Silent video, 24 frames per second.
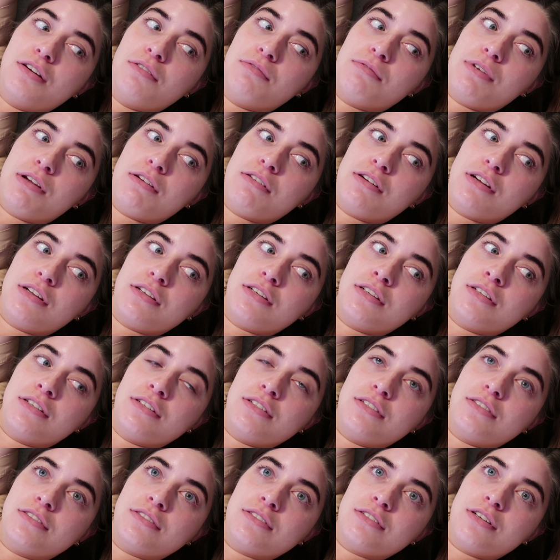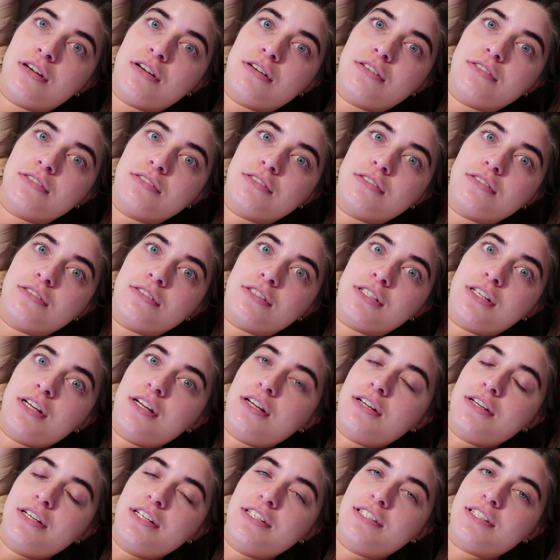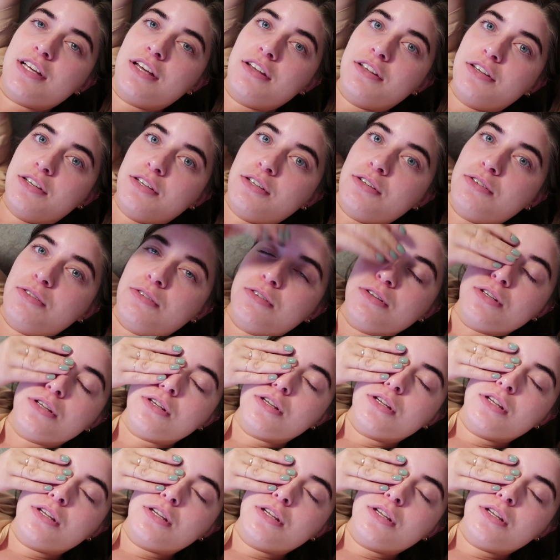My rug is gross. Did I already tell you?